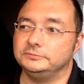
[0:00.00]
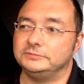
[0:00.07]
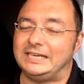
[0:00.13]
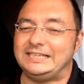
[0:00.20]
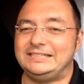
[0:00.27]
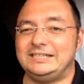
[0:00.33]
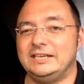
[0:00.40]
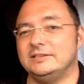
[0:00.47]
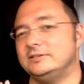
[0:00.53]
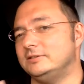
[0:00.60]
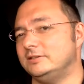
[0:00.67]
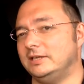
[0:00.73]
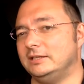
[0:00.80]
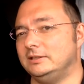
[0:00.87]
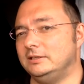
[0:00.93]
a
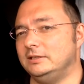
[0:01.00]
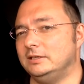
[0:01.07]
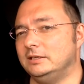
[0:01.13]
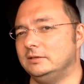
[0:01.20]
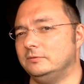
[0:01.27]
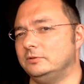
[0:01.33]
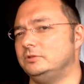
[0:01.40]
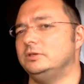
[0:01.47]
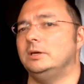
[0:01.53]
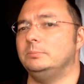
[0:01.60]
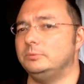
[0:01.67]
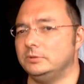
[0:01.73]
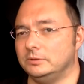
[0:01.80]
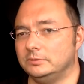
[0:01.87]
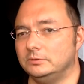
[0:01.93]
test at the end of a
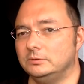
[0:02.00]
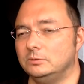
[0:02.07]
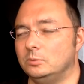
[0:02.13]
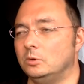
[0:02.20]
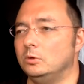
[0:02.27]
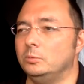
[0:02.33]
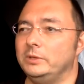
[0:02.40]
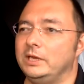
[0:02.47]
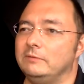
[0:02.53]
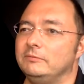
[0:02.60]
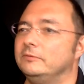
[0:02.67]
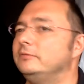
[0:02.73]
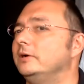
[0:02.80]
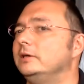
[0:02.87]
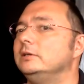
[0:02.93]
chapter, or we have a
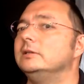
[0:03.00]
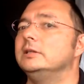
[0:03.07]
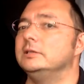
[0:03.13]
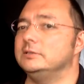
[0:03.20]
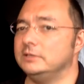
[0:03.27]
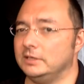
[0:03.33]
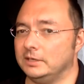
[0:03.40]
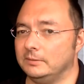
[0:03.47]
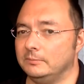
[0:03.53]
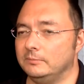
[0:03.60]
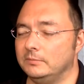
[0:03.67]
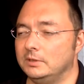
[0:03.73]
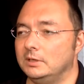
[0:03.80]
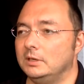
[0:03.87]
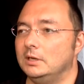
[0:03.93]
final exam.
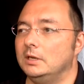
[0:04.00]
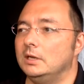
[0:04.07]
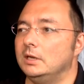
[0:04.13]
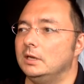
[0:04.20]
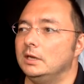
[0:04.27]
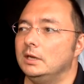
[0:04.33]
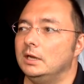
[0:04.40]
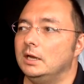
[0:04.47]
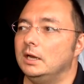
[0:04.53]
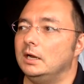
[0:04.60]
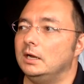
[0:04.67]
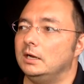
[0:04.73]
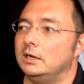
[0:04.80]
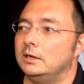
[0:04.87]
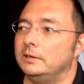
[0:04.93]

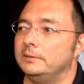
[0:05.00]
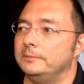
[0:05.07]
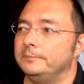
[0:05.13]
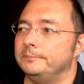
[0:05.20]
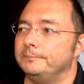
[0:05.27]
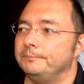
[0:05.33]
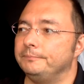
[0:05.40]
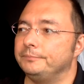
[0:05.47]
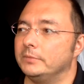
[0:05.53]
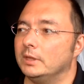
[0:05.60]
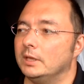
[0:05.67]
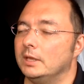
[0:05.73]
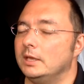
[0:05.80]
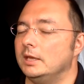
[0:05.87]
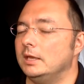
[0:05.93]
How
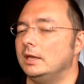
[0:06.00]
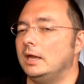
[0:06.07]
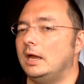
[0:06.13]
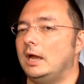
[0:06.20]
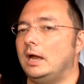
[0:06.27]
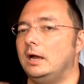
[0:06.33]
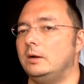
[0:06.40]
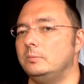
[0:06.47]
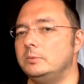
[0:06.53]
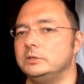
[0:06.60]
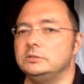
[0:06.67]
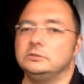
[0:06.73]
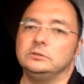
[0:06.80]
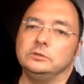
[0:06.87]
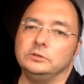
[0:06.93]

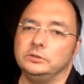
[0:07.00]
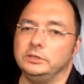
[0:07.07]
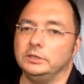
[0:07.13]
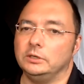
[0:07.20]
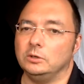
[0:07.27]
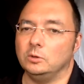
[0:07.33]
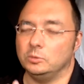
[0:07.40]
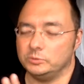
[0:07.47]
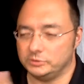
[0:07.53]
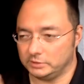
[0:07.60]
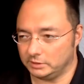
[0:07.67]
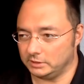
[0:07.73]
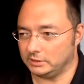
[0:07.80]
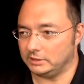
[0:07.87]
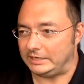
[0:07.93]
much learning goes
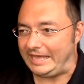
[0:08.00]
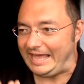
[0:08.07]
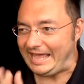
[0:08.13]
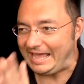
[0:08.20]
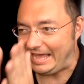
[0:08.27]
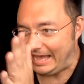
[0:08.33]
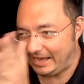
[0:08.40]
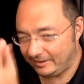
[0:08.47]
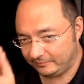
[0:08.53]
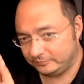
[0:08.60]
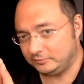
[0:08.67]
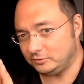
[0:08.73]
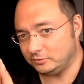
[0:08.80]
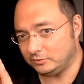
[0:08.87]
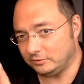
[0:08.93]
on
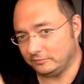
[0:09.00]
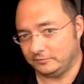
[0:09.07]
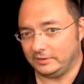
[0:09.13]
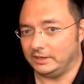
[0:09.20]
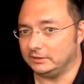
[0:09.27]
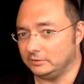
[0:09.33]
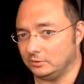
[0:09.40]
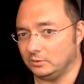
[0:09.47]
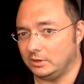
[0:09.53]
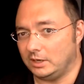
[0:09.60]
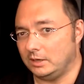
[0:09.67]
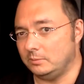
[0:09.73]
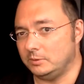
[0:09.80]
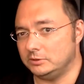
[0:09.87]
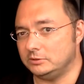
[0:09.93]
after the fact, though?
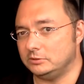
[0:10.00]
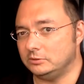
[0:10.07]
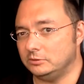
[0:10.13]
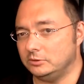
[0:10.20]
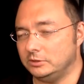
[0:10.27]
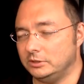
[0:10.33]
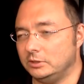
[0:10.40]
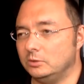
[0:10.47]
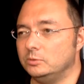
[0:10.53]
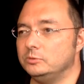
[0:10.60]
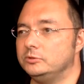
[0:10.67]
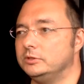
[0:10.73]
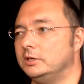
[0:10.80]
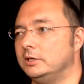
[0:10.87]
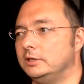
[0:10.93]
How much learning
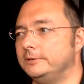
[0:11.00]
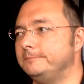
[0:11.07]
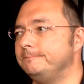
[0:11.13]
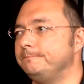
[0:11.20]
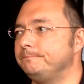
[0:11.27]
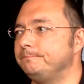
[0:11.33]
goes on